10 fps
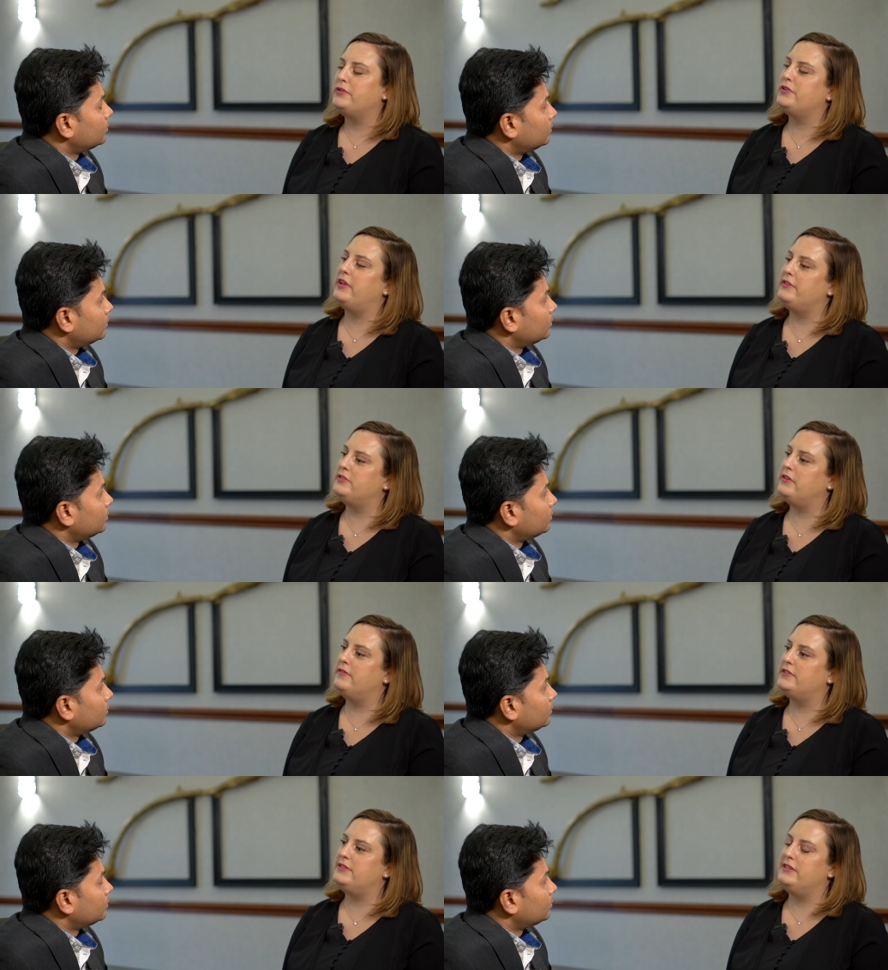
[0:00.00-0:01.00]
Speaker 1: virtualized
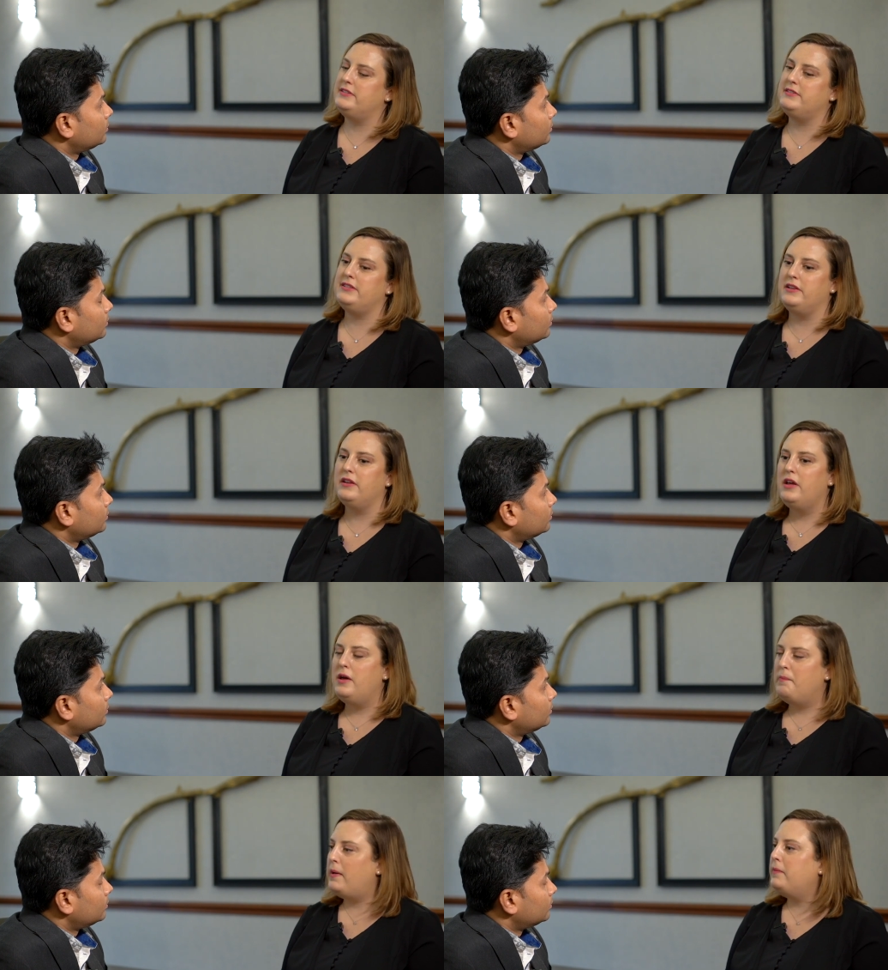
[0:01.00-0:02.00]
services in
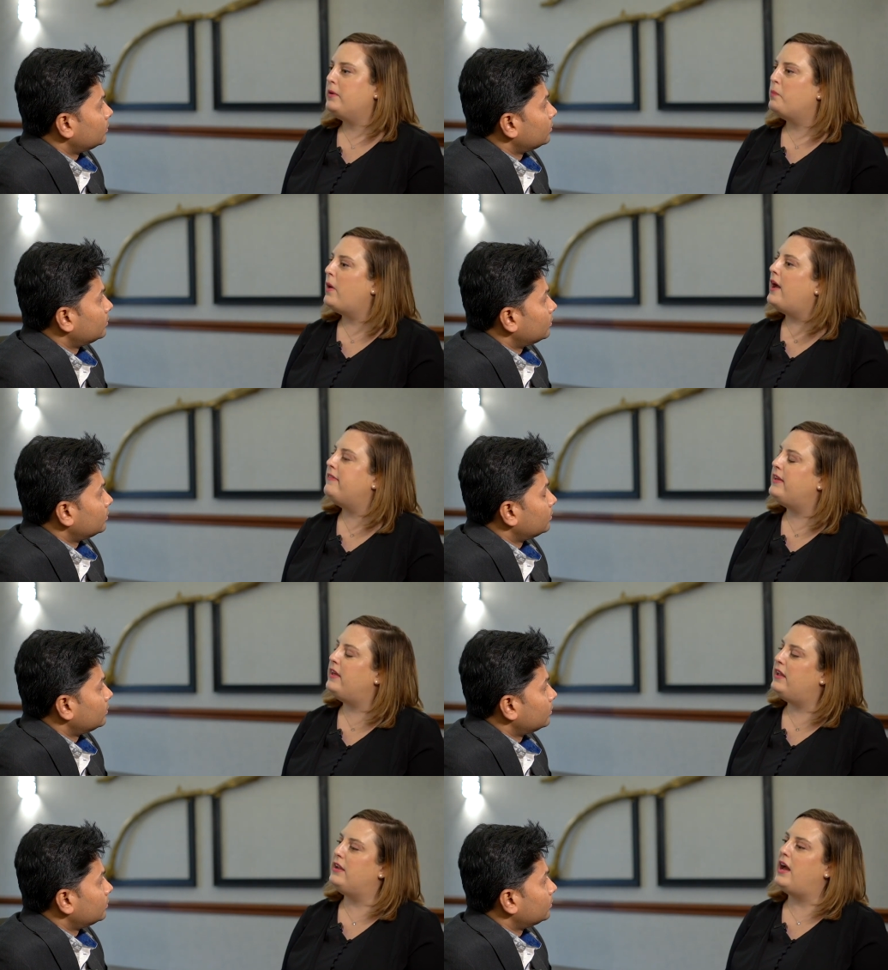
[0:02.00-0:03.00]
public,
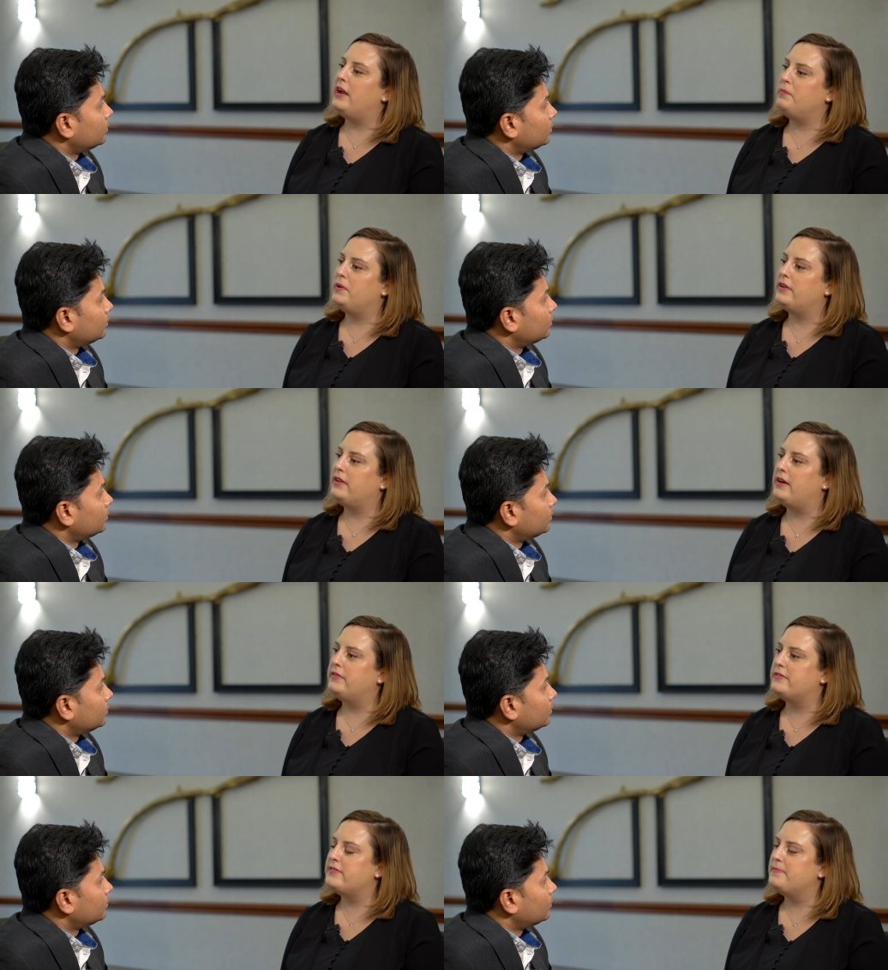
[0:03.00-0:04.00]
private, and hybrid
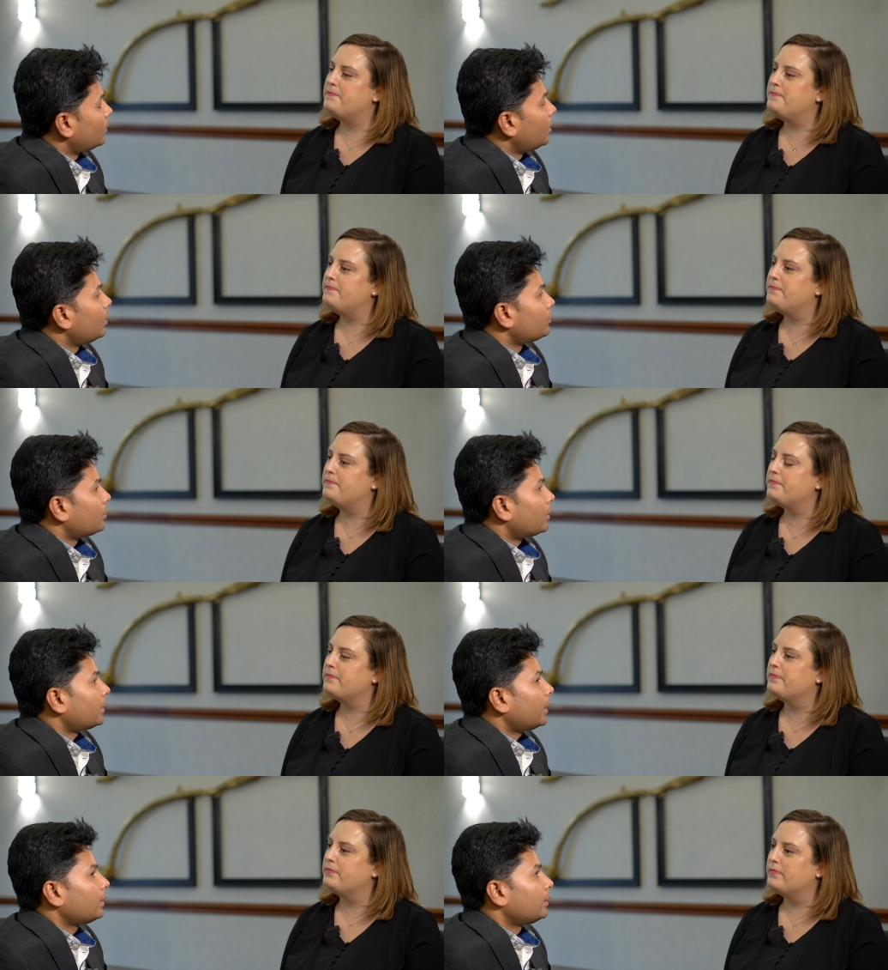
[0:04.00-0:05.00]
clouds?
Speaker 2: Sure, I
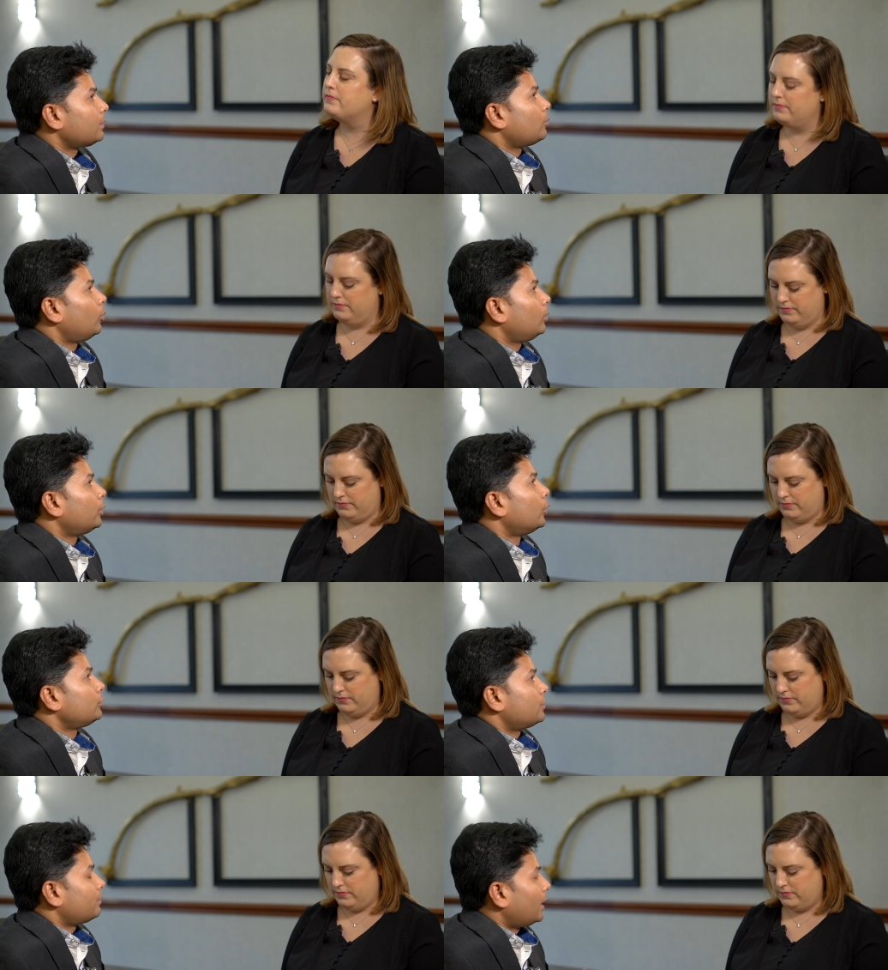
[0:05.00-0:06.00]
think this whole
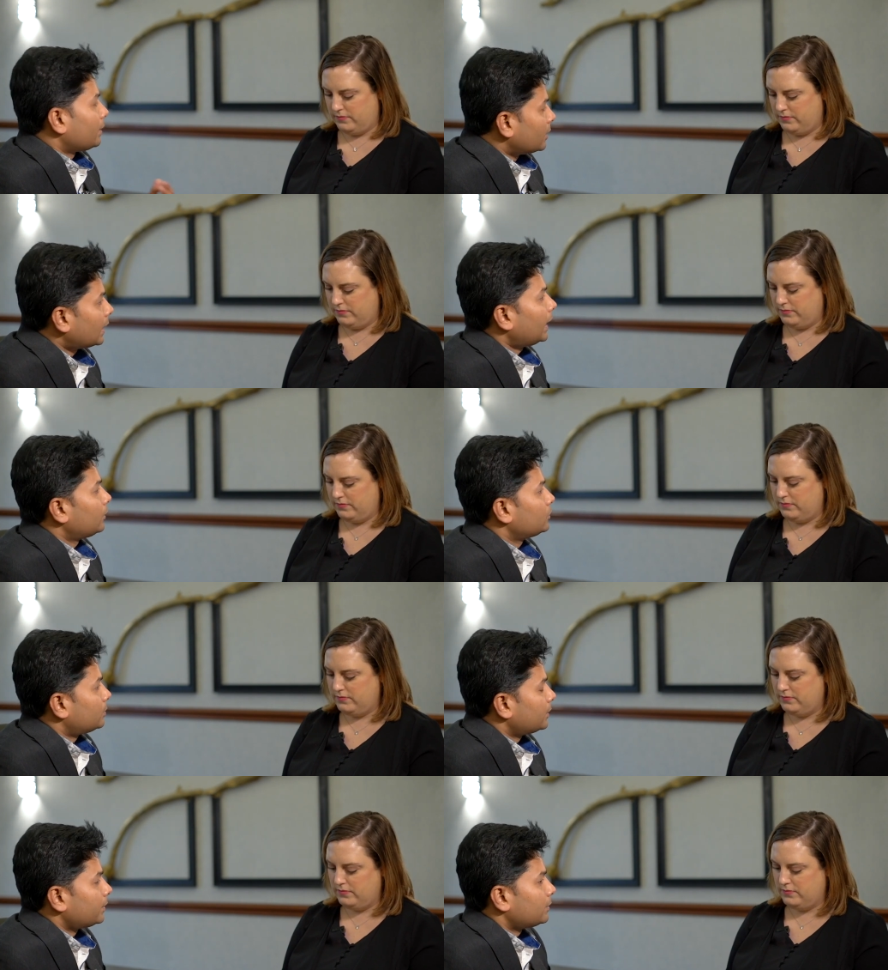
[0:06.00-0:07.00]
notion of hybrid clouds,
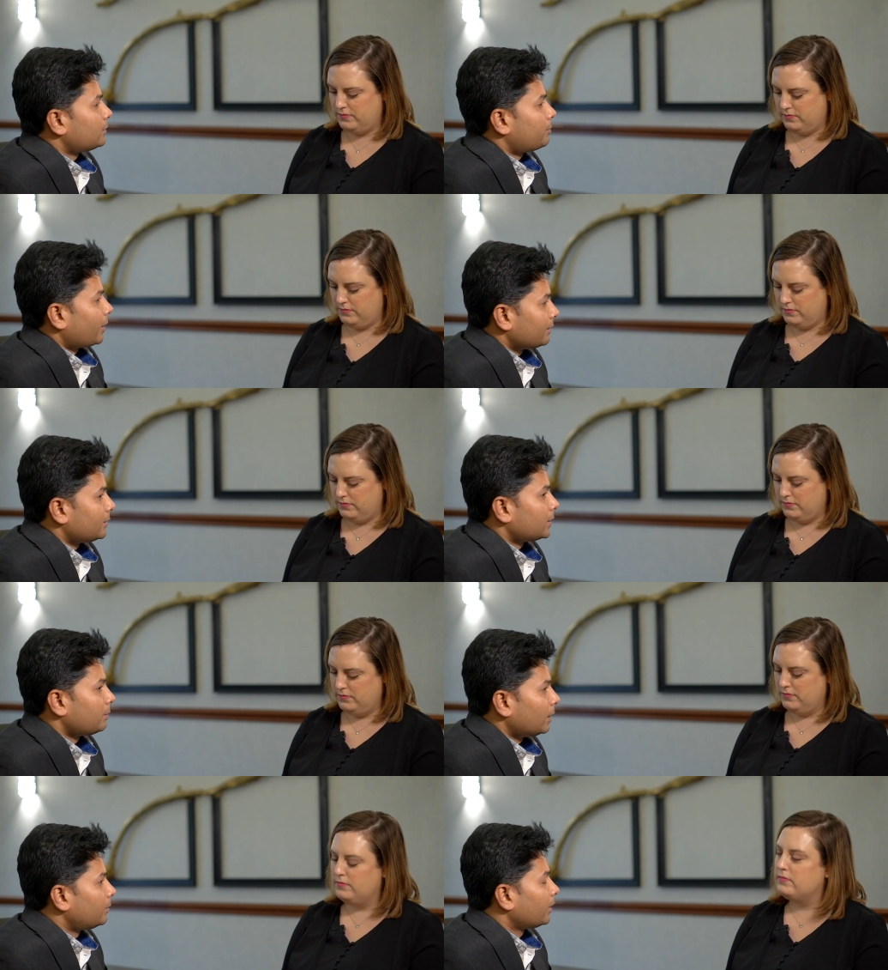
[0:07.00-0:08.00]
whether it's private,
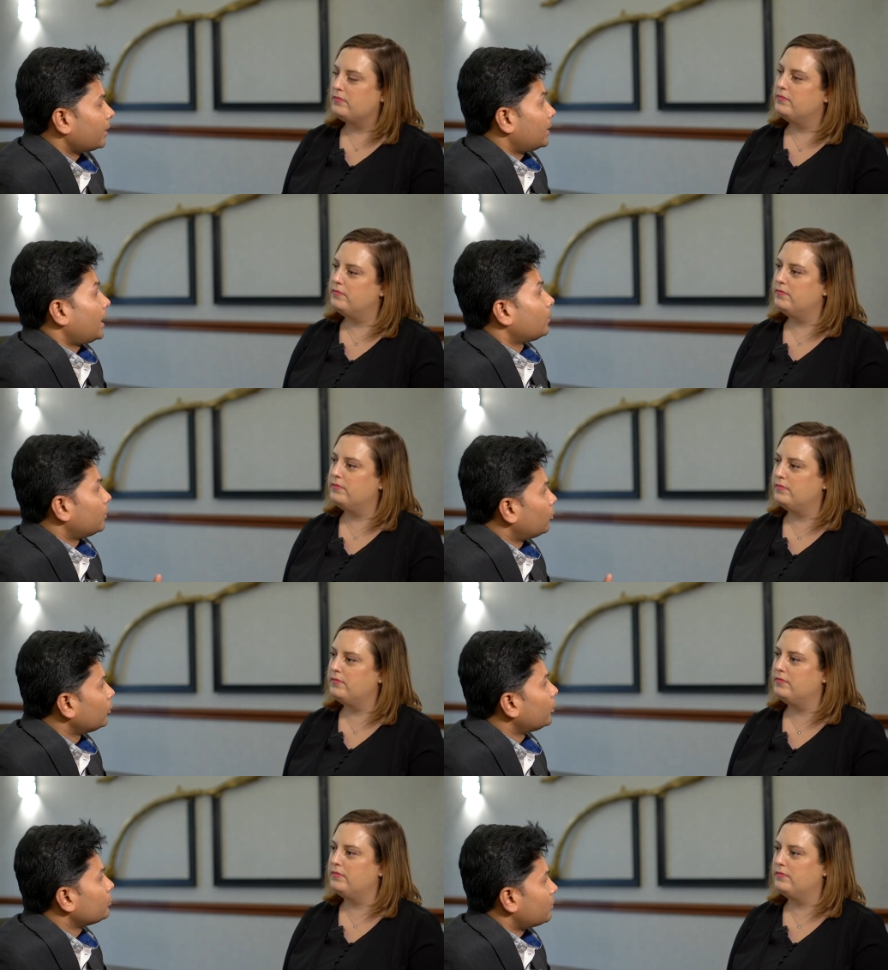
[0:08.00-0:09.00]
public, and now the whole
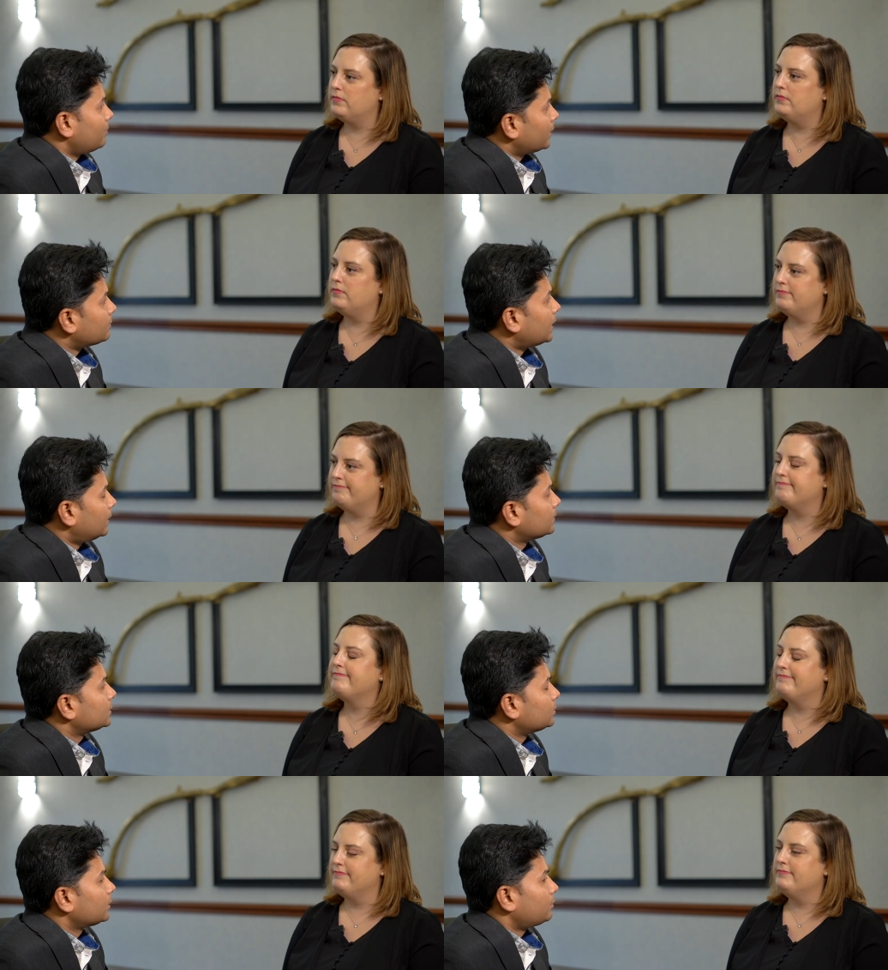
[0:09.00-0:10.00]
notion of edge clouds
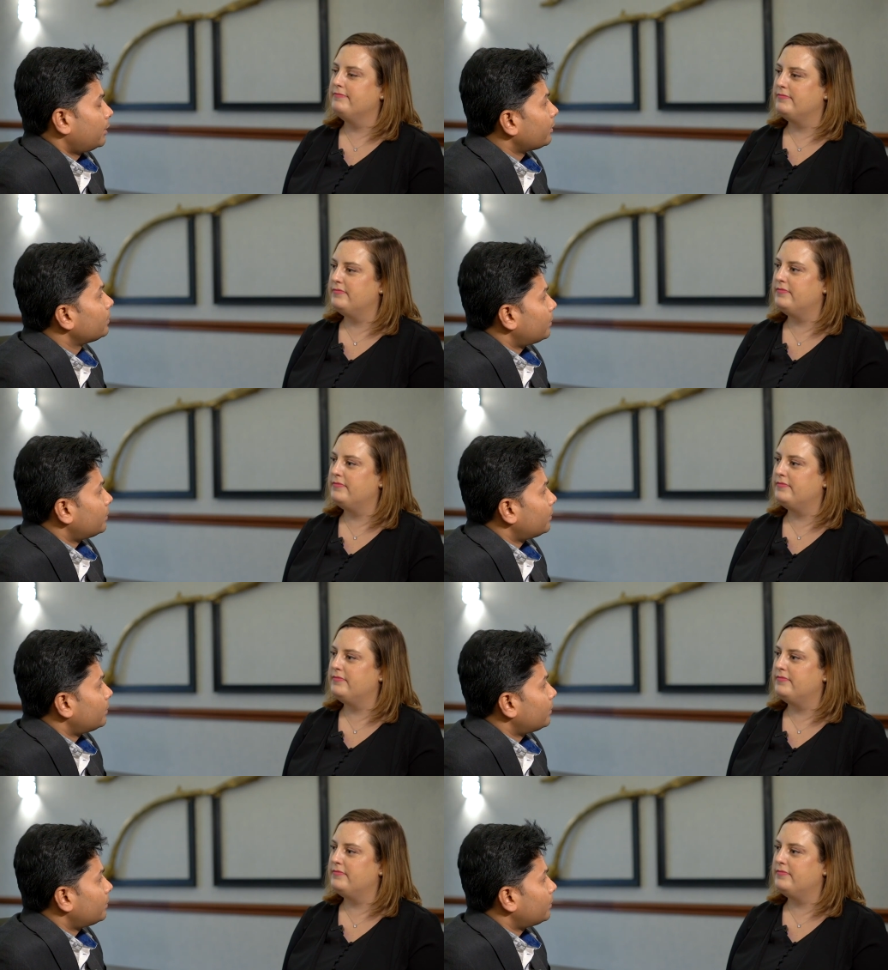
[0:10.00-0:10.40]
as well, is very